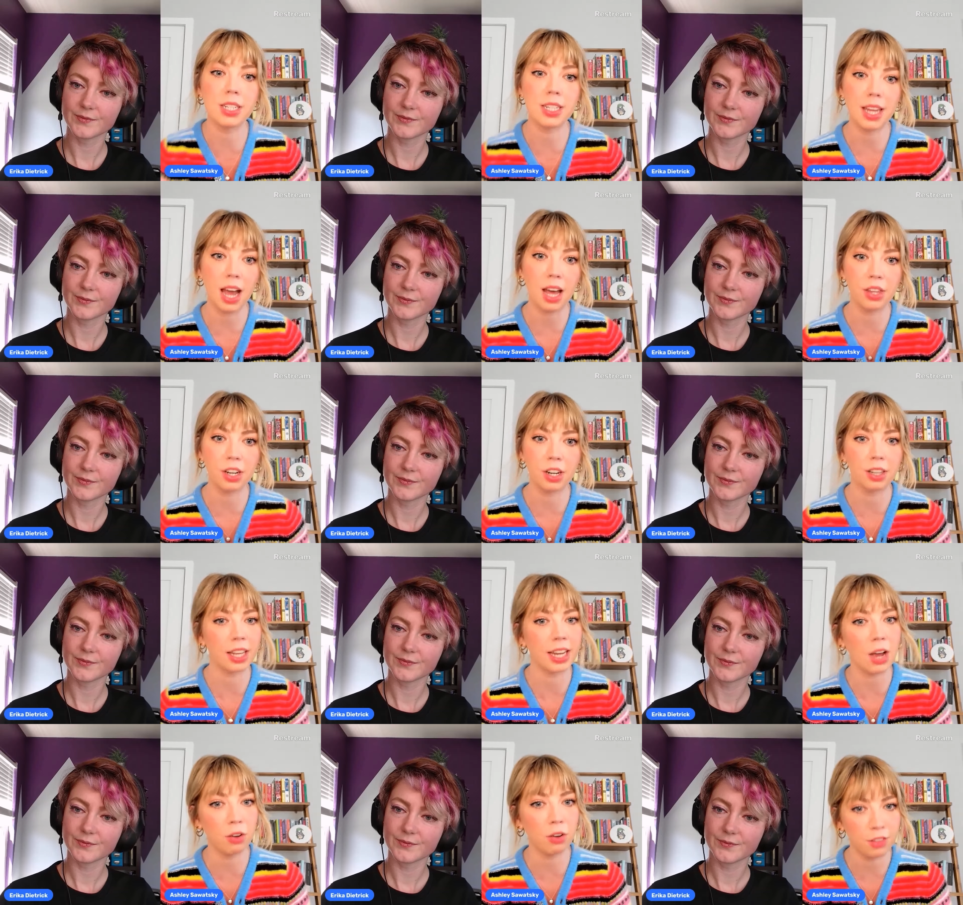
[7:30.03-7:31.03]
Speaker 1: together, like
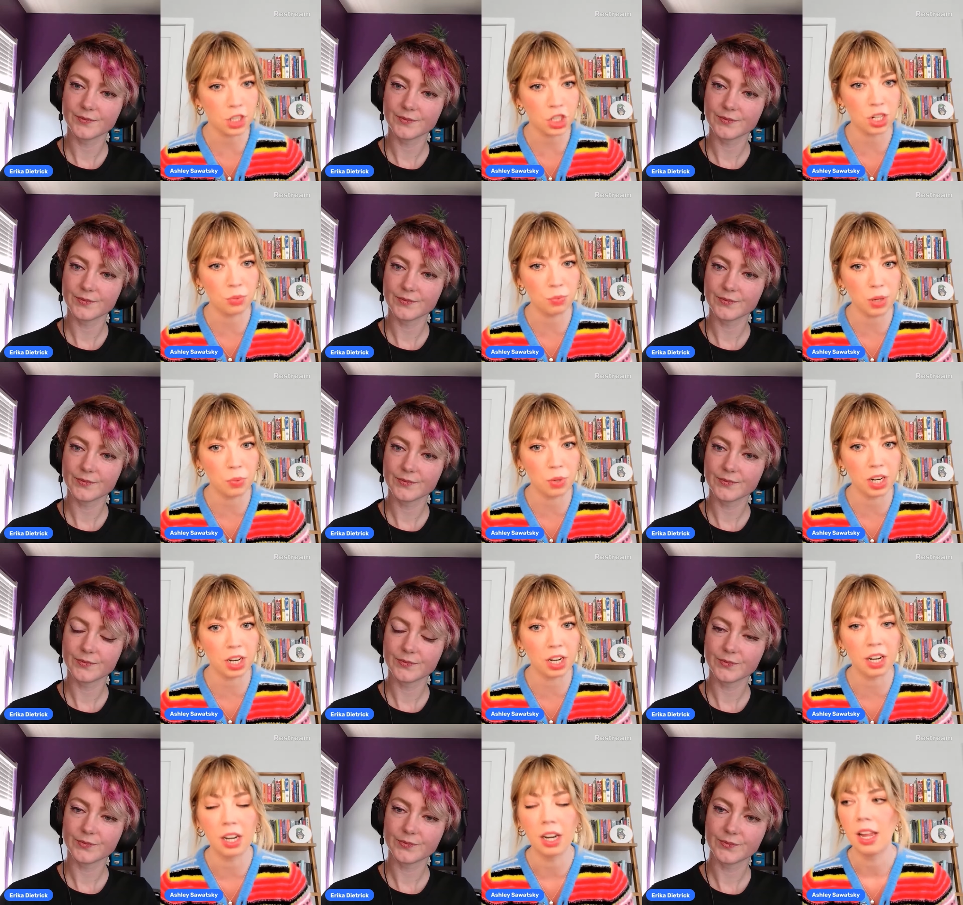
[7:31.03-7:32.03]
how efficient we
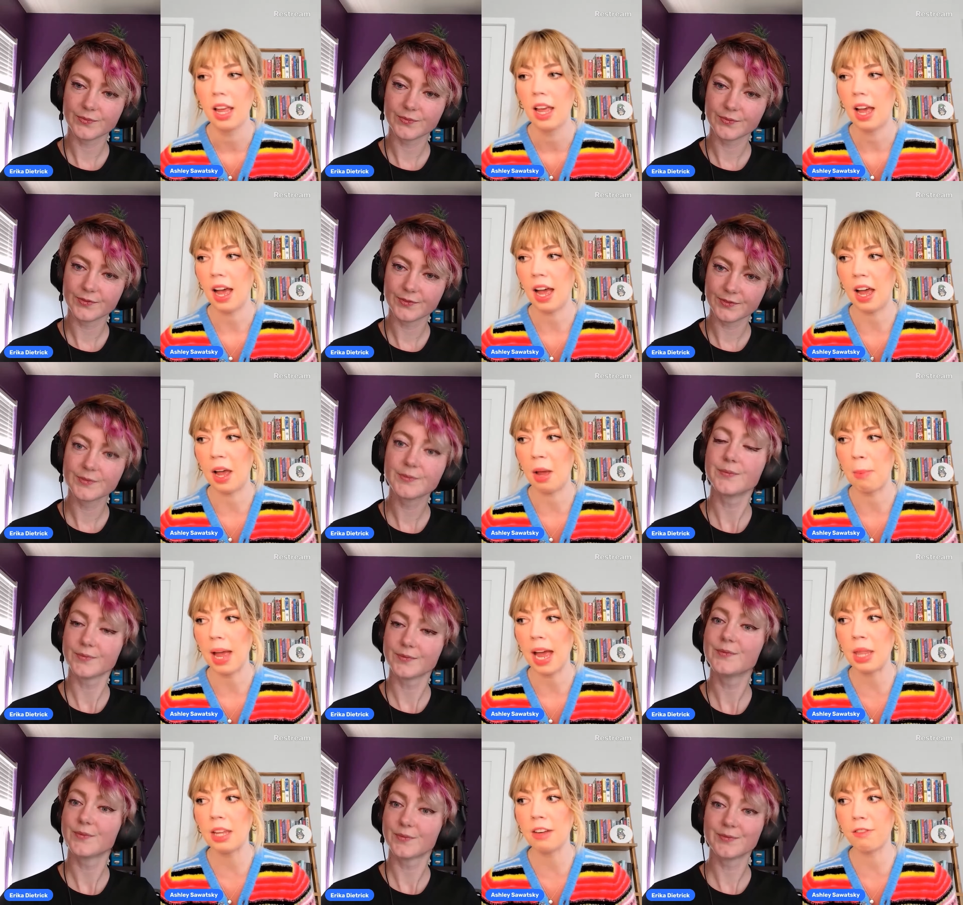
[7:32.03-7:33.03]
were. Um,
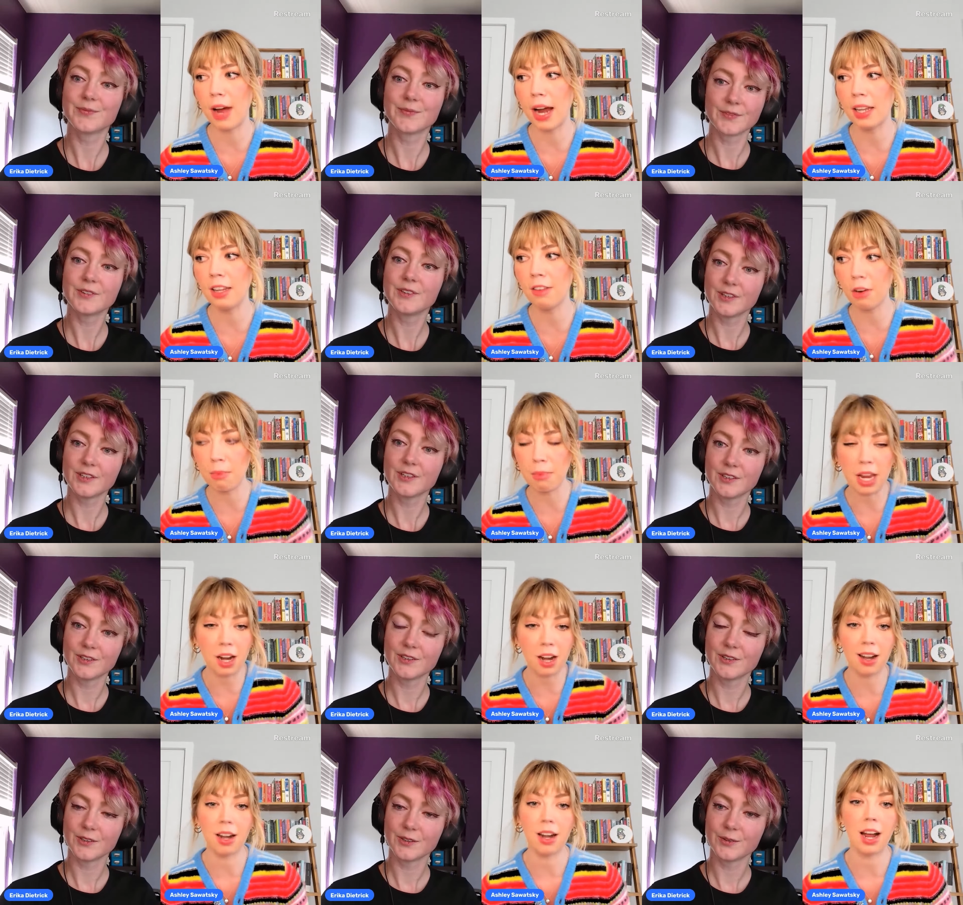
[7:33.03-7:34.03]
and then finally from
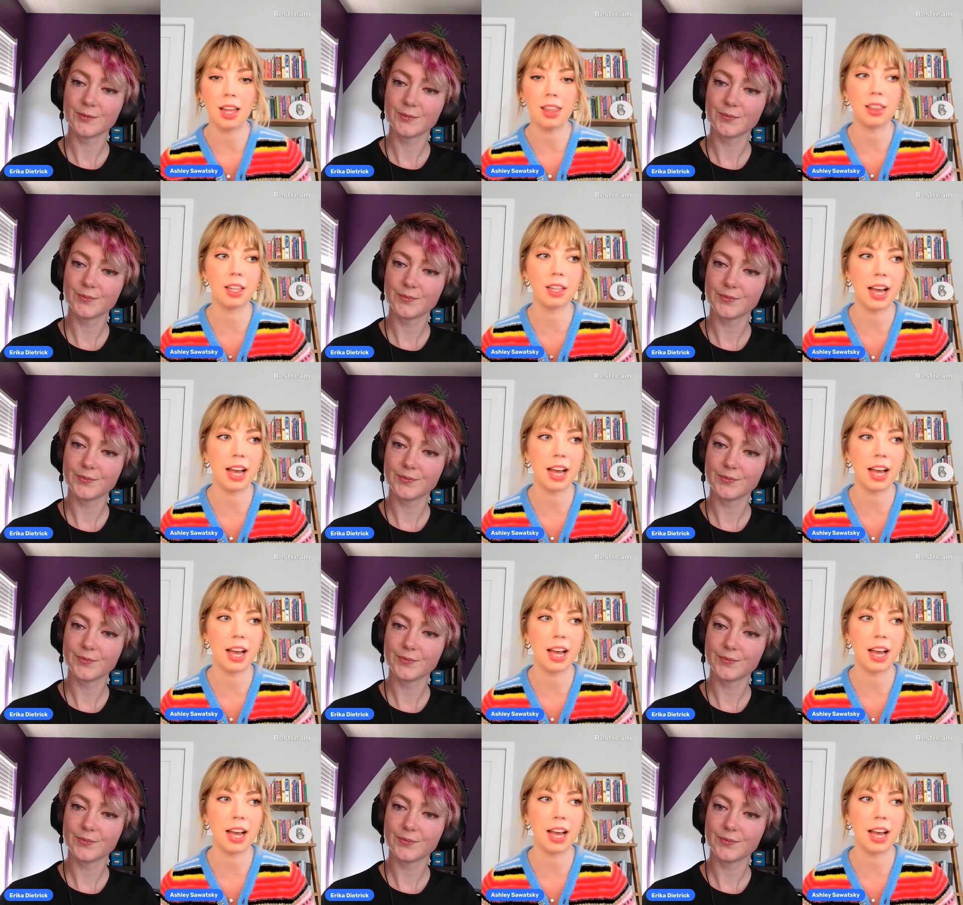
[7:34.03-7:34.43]
there, I think the